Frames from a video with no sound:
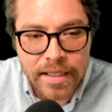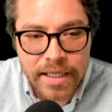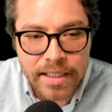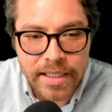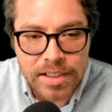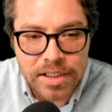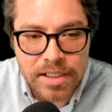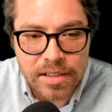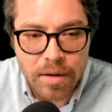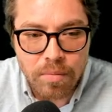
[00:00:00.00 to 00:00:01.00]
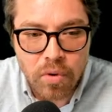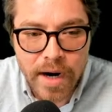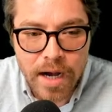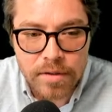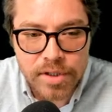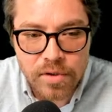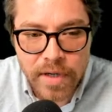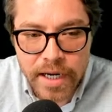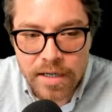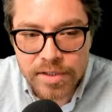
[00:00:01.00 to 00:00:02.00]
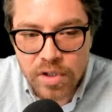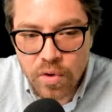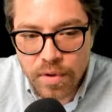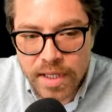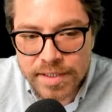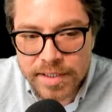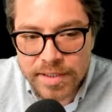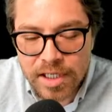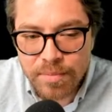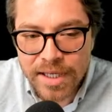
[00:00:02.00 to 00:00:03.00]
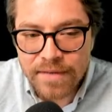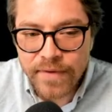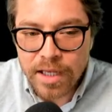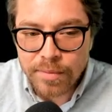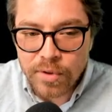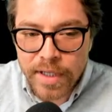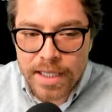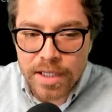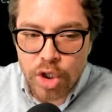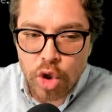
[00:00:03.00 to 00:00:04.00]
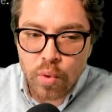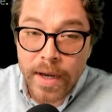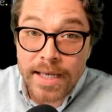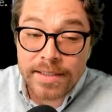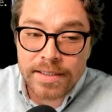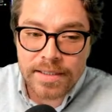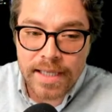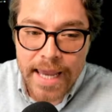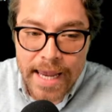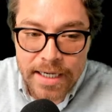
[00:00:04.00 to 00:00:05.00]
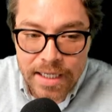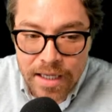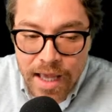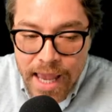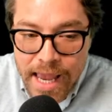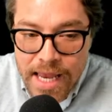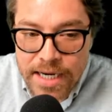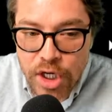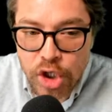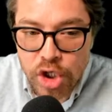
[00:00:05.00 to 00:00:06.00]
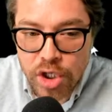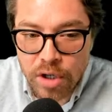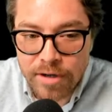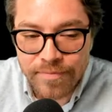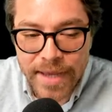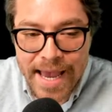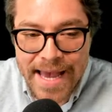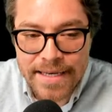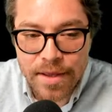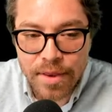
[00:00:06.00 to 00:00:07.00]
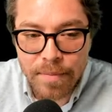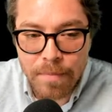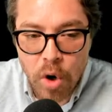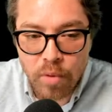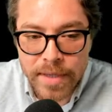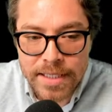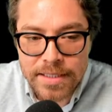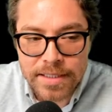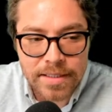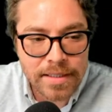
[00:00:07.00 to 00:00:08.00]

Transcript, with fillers: And let's just browse through here. So this is going to be available in the US, Canada, and Europe at the moment.